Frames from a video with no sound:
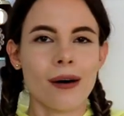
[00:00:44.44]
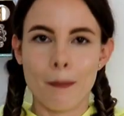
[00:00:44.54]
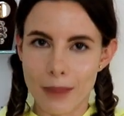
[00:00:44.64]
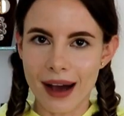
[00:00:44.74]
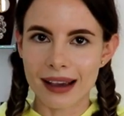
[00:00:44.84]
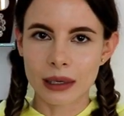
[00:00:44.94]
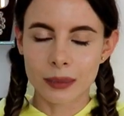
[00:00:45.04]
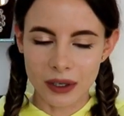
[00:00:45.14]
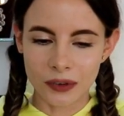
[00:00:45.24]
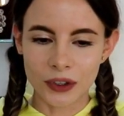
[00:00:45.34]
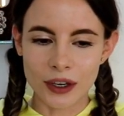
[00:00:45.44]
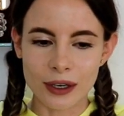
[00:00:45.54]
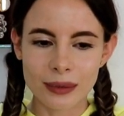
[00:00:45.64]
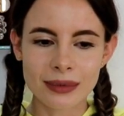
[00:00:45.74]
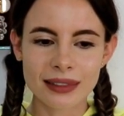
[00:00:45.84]
buying
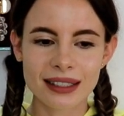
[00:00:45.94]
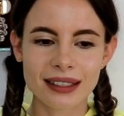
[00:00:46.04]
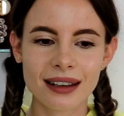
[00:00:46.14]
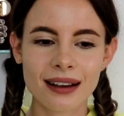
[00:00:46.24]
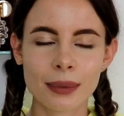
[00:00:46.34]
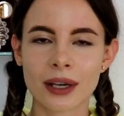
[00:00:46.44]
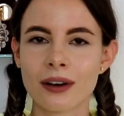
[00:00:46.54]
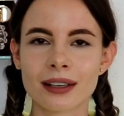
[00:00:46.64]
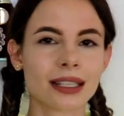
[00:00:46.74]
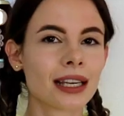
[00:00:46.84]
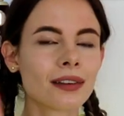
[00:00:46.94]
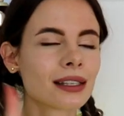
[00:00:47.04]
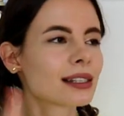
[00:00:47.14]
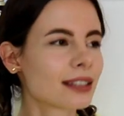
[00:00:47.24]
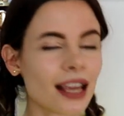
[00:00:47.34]
perfumes, because
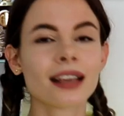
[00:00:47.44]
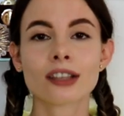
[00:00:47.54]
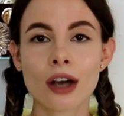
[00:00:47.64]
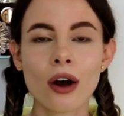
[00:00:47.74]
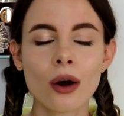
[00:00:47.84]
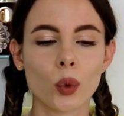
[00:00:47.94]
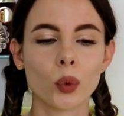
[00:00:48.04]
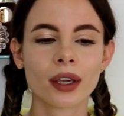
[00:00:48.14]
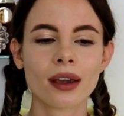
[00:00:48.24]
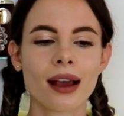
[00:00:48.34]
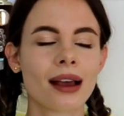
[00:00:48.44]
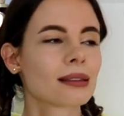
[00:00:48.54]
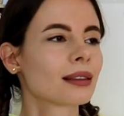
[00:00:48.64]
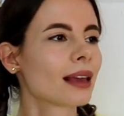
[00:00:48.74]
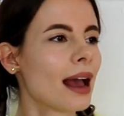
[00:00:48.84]
even staying at home we
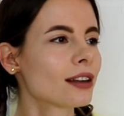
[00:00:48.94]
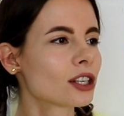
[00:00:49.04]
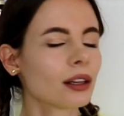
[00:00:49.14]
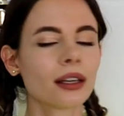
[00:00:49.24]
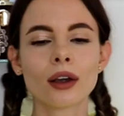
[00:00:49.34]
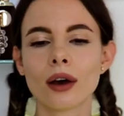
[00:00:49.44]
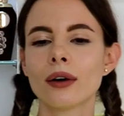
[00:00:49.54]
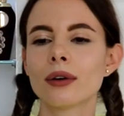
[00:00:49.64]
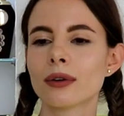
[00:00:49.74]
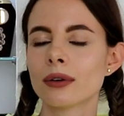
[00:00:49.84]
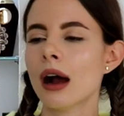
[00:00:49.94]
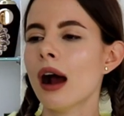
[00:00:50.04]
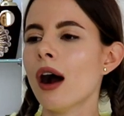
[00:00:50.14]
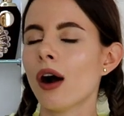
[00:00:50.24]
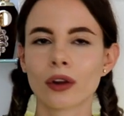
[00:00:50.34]
can casually go
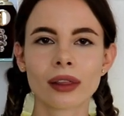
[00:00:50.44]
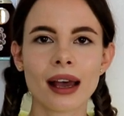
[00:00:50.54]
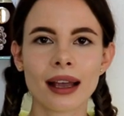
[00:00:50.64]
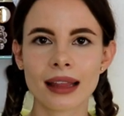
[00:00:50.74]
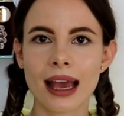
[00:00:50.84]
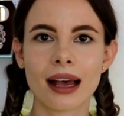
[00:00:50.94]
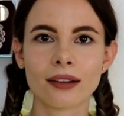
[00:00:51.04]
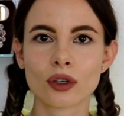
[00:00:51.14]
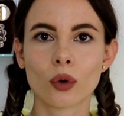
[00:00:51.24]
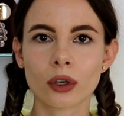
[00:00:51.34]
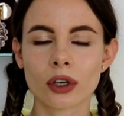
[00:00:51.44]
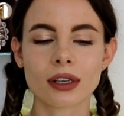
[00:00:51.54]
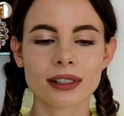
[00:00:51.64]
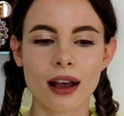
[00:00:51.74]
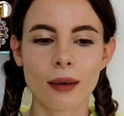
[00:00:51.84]
online and
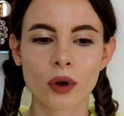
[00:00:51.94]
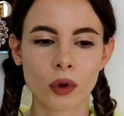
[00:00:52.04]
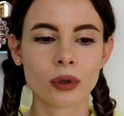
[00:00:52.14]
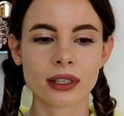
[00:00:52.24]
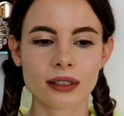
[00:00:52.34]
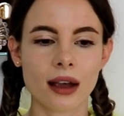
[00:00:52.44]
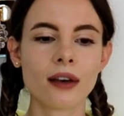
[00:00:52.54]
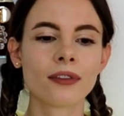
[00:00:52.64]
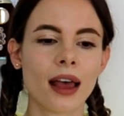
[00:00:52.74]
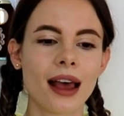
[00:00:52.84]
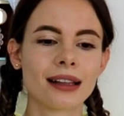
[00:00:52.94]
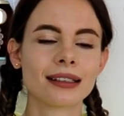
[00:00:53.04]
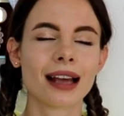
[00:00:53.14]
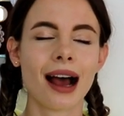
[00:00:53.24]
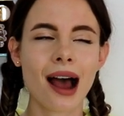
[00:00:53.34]
order some cool stuff.
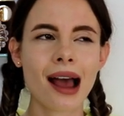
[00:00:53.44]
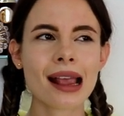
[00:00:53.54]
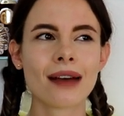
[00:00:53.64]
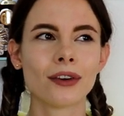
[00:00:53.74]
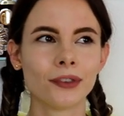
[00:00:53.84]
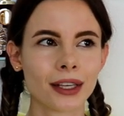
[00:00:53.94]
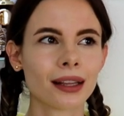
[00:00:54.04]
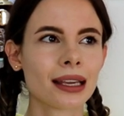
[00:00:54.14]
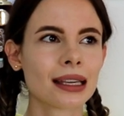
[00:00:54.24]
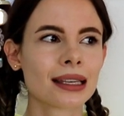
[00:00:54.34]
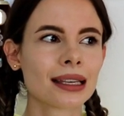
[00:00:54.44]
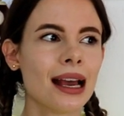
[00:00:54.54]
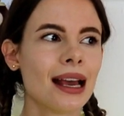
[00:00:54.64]
And I have a feeling